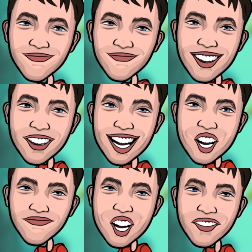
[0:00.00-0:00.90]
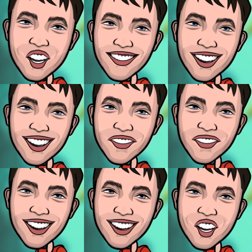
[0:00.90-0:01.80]
Today I had my creators
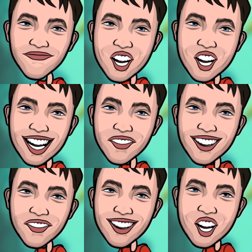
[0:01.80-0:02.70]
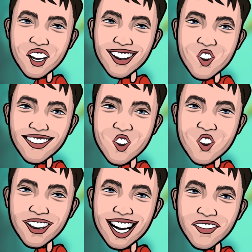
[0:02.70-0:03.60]
conjure up what they think the Garden of Eden would
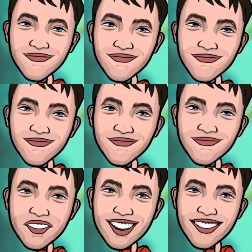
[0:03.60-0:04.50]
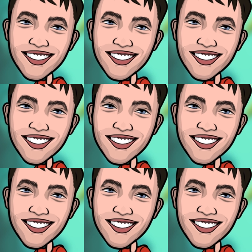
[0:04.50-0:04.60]
look like. Can we